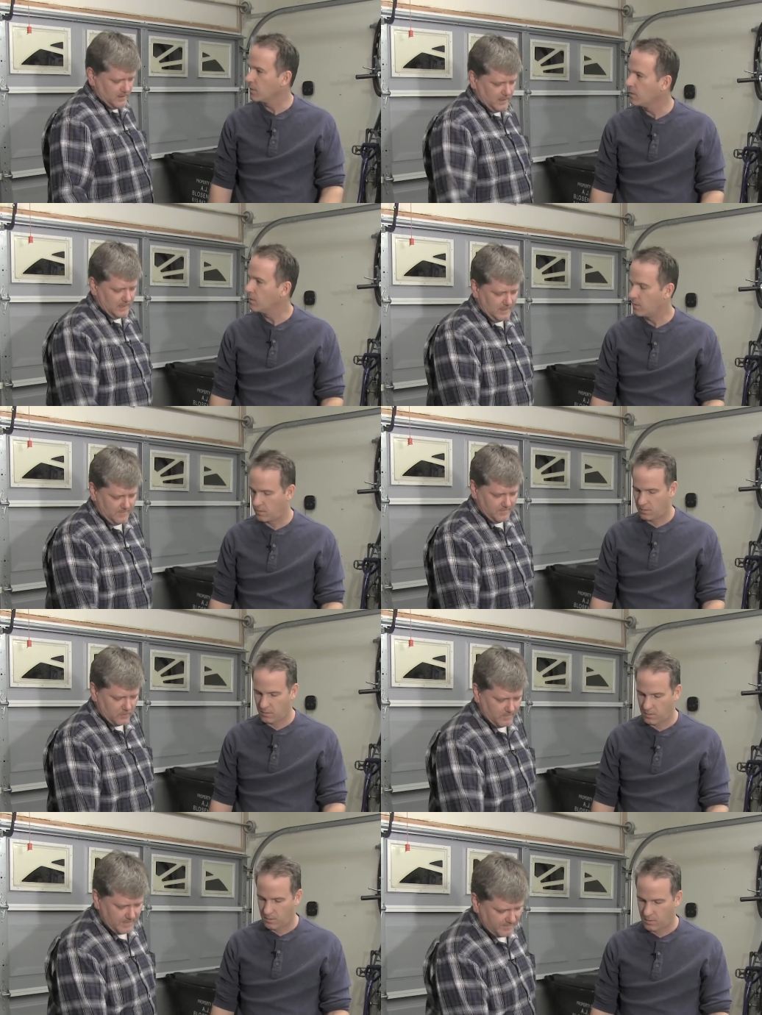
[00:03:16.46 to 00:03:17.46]
Speaker 1: um,
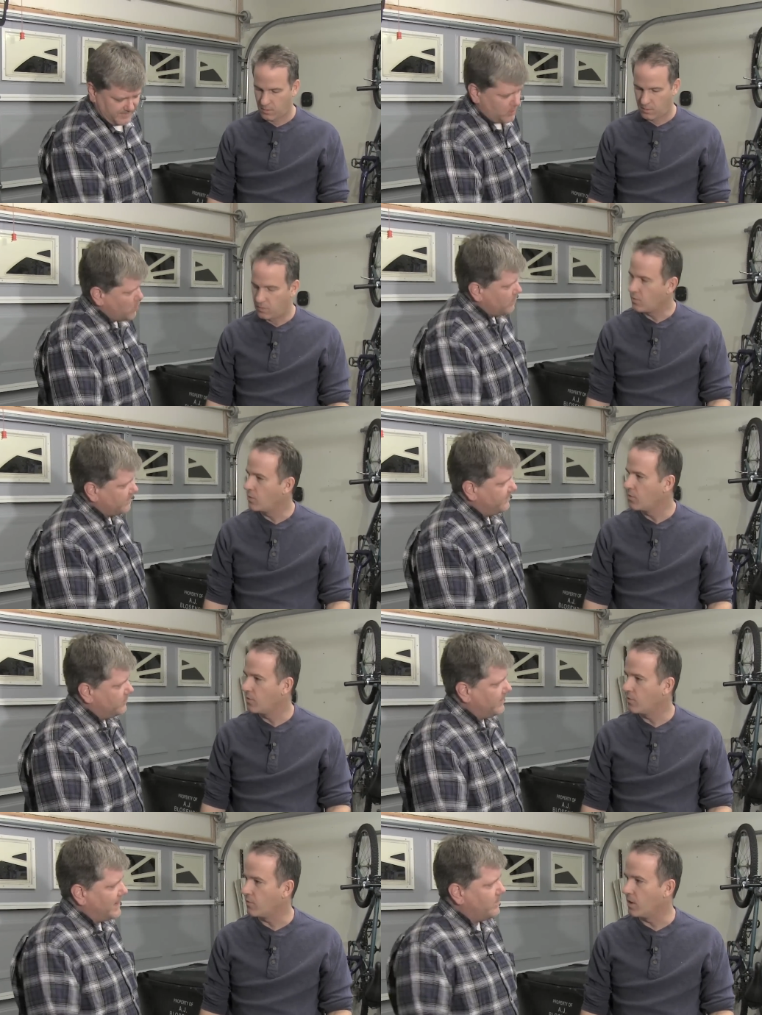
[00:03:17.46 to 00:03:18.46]
or maybe it's a quarter
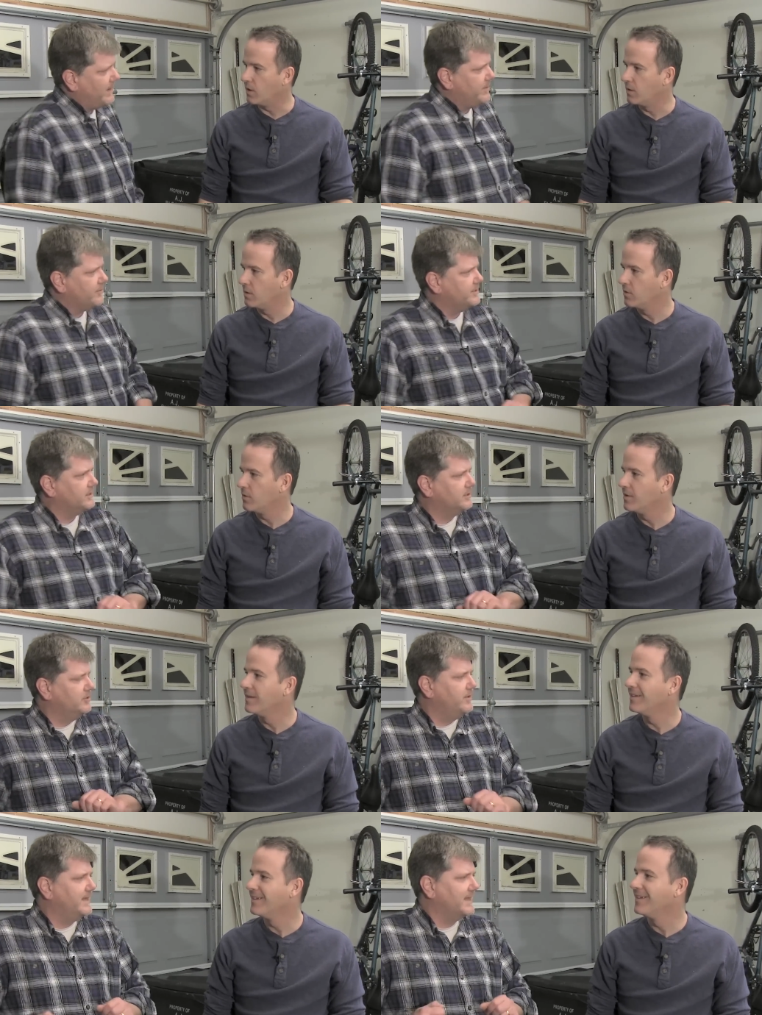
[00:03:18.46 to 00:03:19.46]
full. That right. way you're
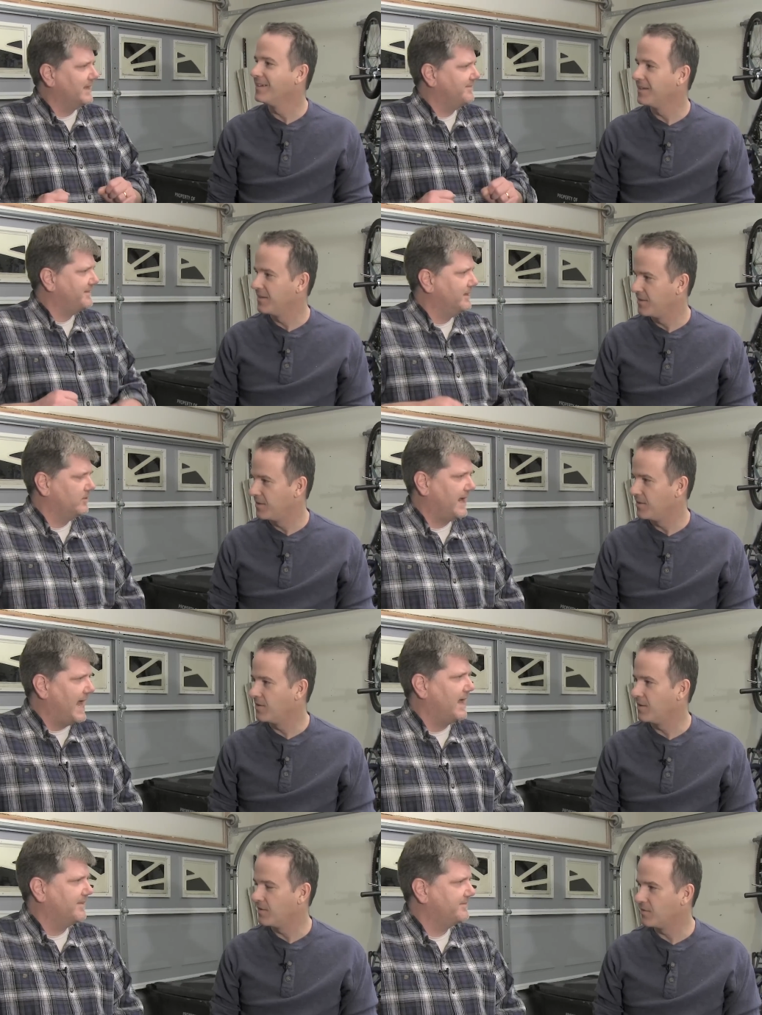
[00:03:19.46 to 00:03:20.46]
diluting that stale
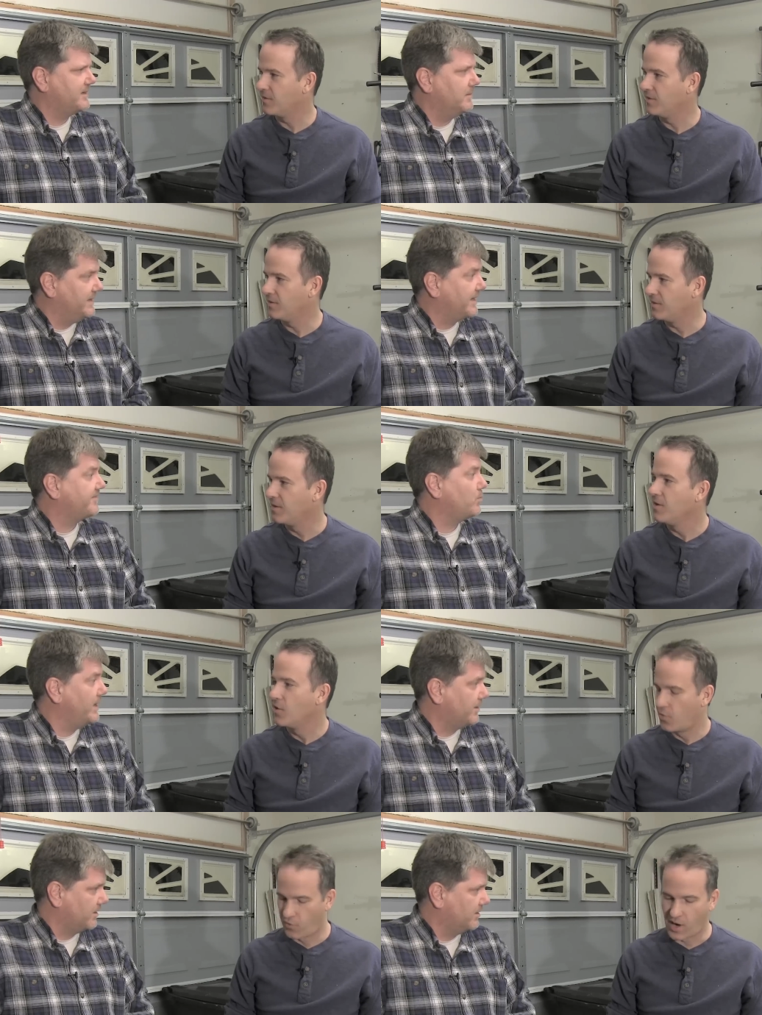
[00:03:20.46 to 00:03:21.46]
gas come next
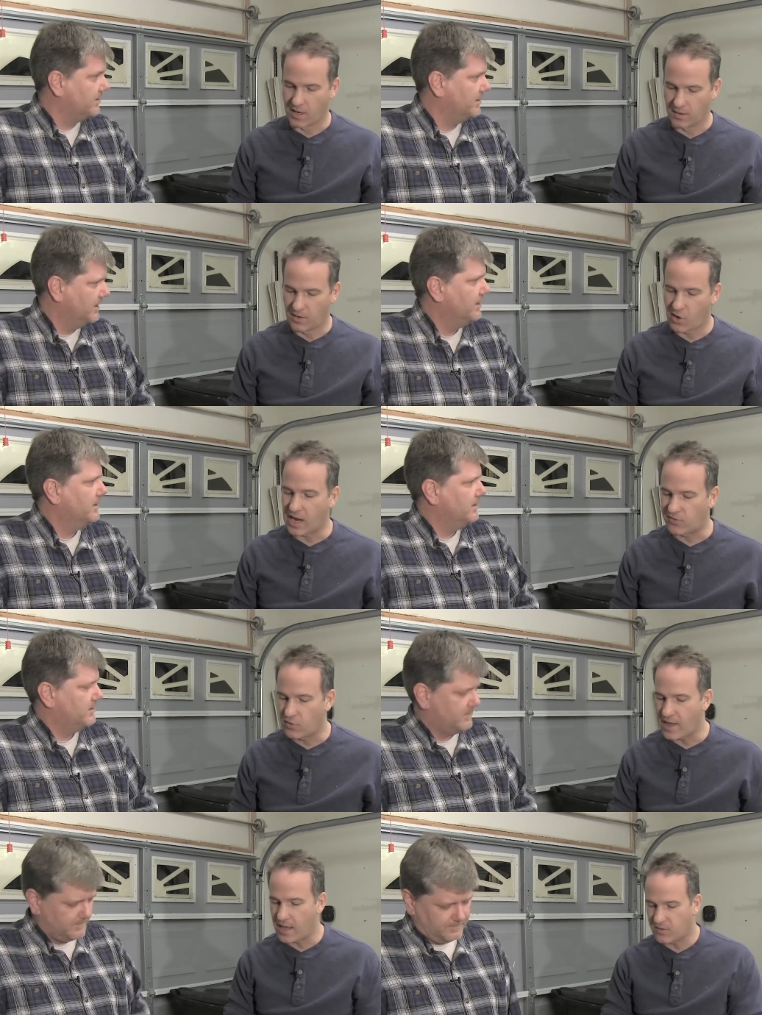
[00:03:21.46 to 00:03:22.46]
winter. Right.
Speaker 2: Okay,
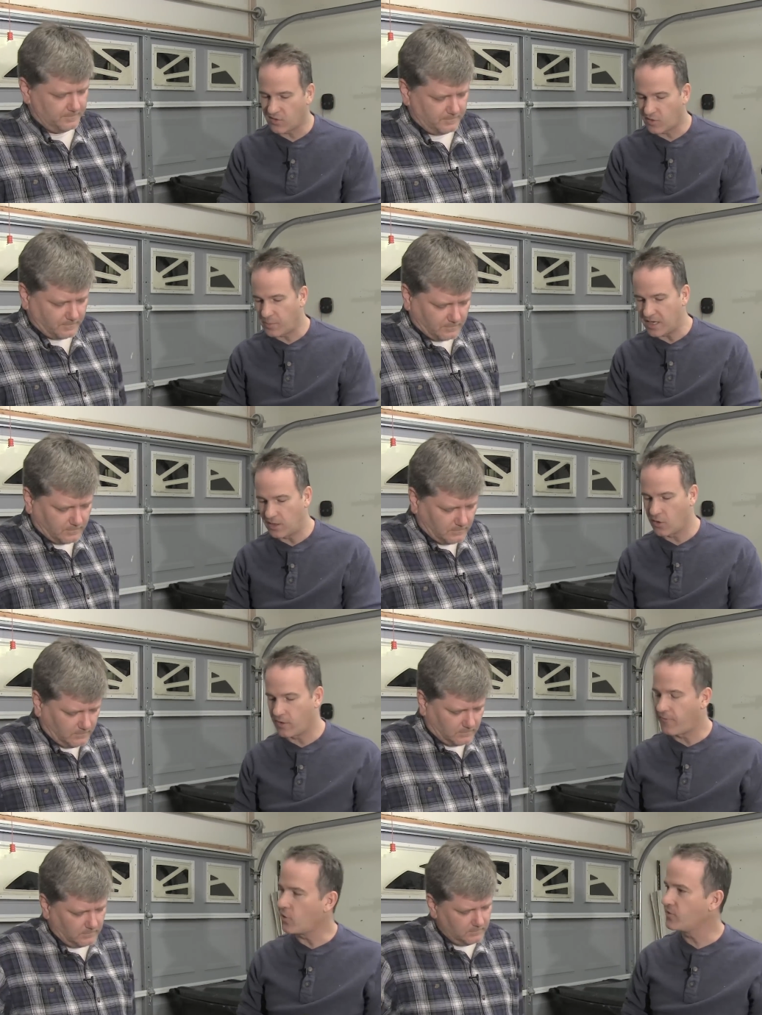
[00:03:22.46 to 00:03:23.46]
so that, just to be
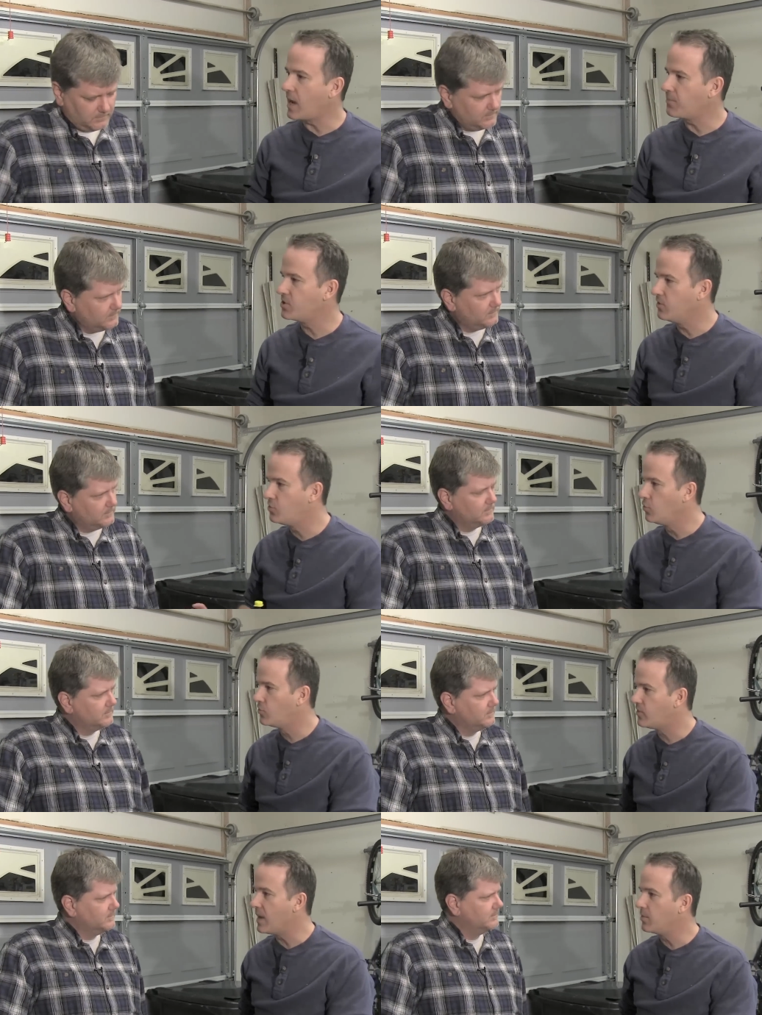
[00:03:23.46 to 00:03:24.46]
clear, the first option is
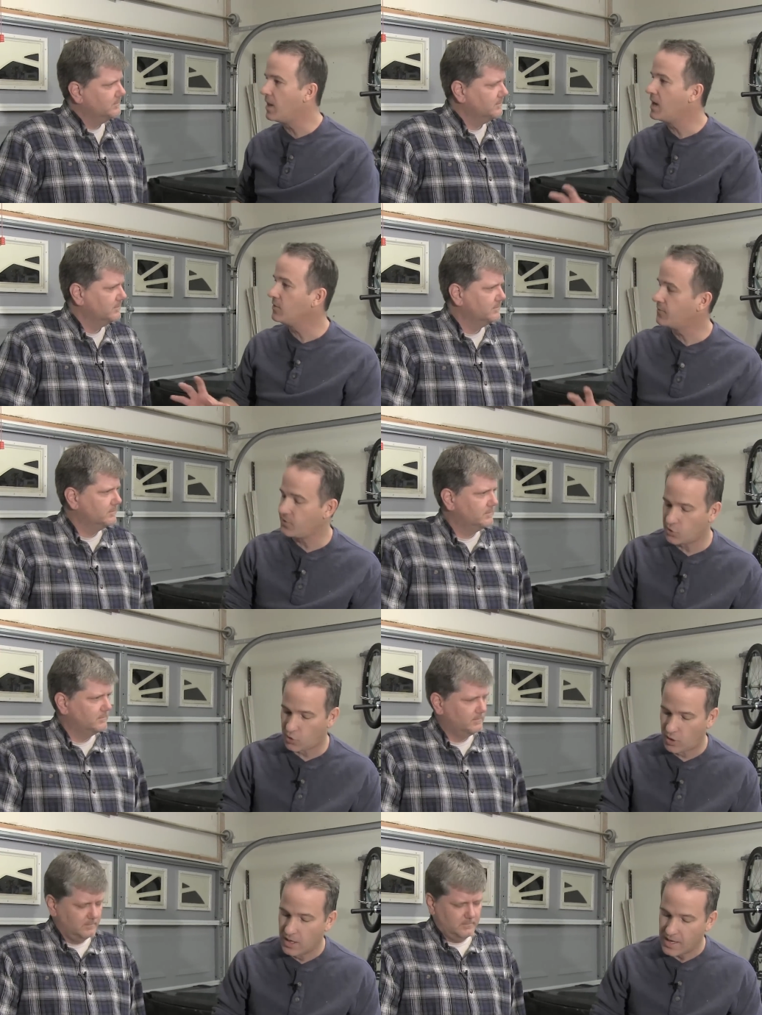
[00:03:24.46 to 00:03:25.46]
use stabilized
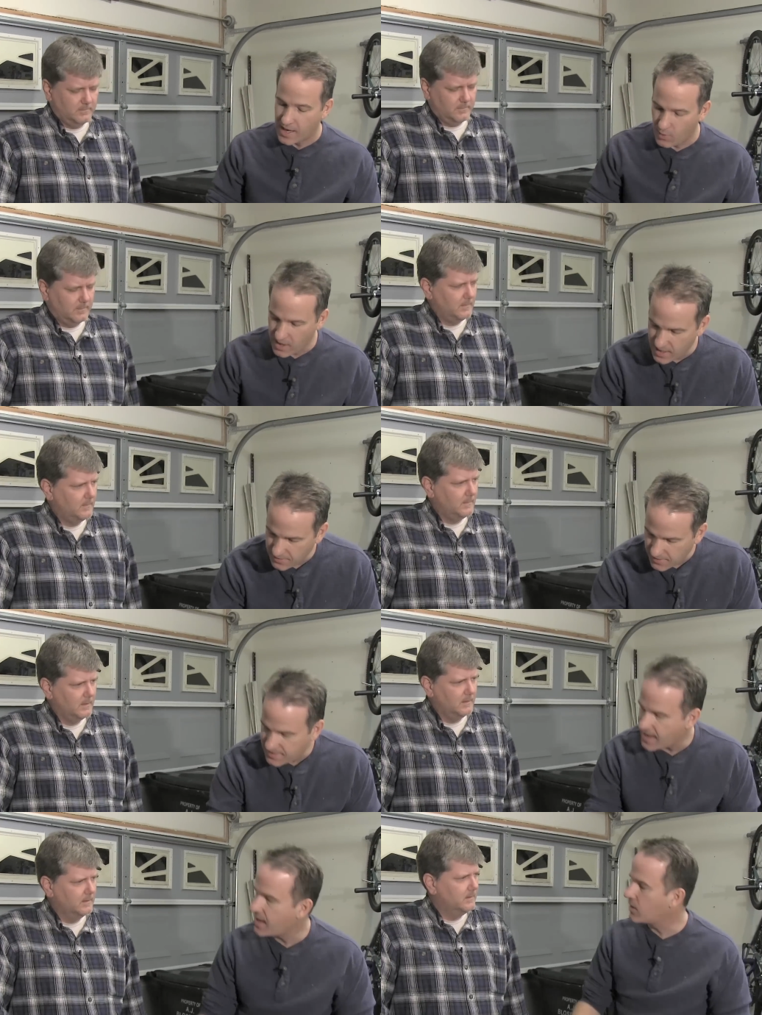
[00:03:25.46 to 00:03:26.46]
fuel in the
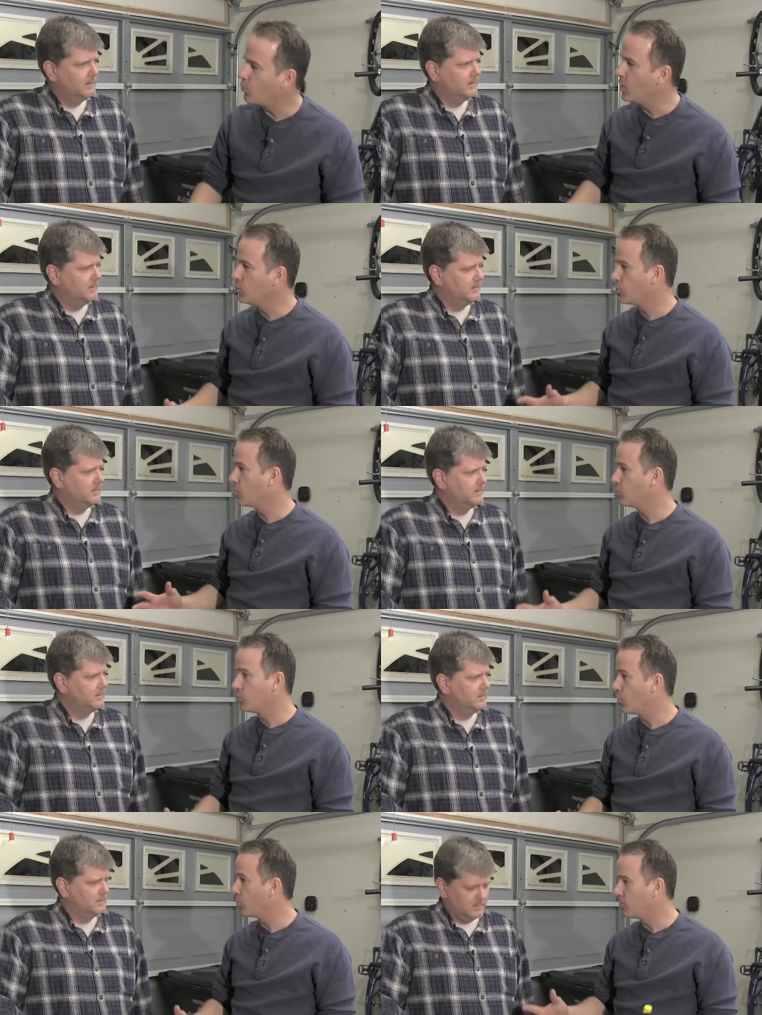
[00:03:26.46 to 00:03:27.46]
tank when
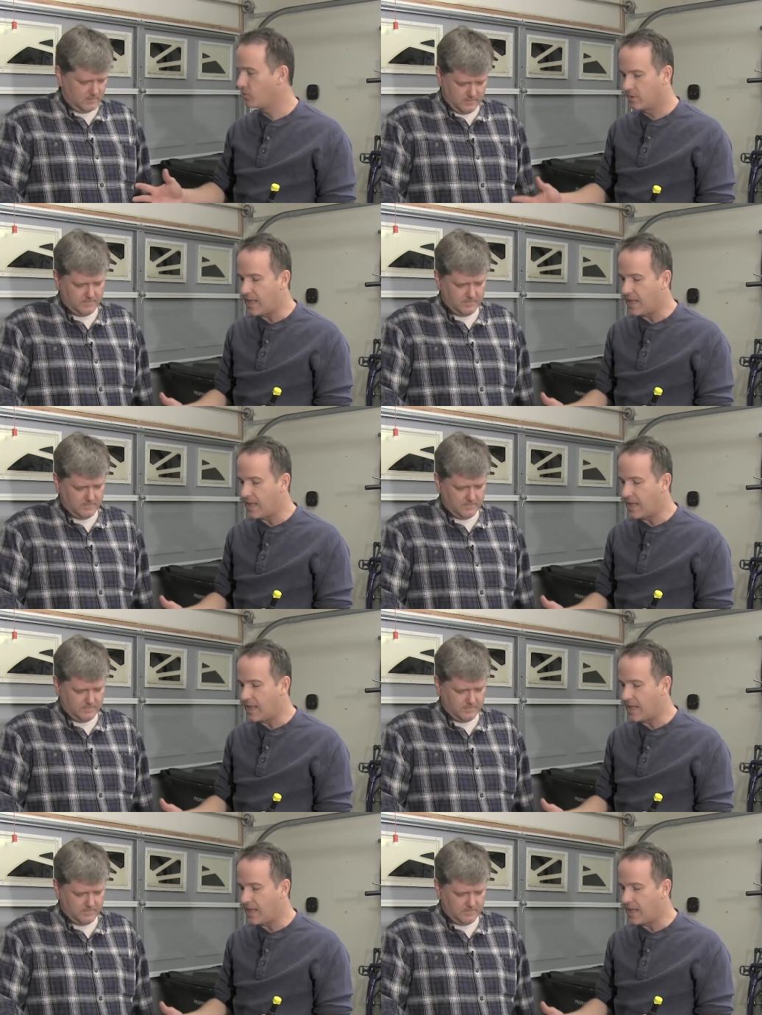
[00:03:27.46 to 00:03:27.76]
you're your your